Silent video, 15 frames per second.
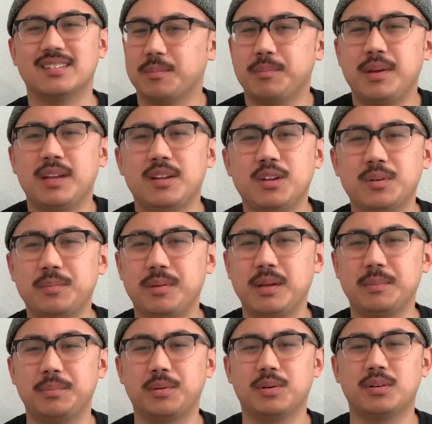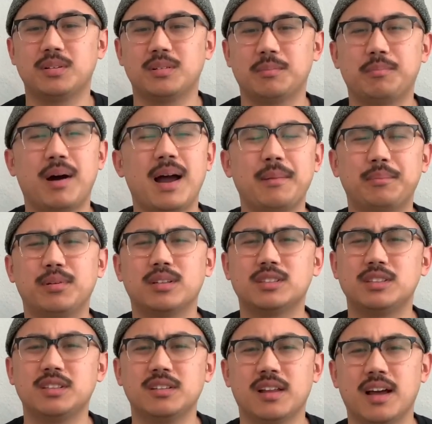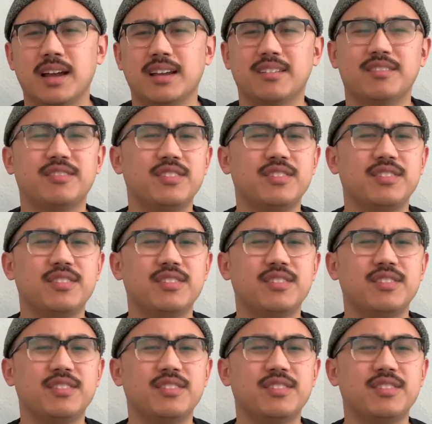Meet new people, buy books you like,